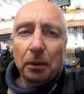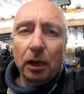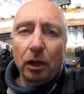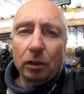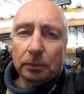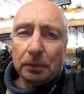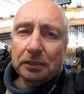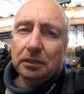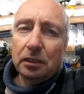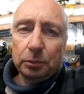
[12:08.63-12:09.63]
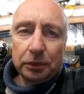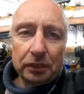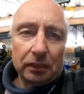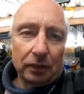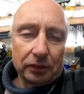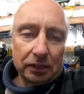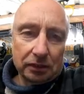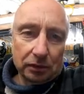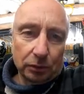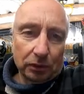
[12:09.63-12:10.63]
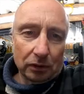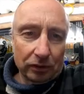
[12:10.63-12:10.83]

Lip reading: but on the plus side, we did cover this in quite a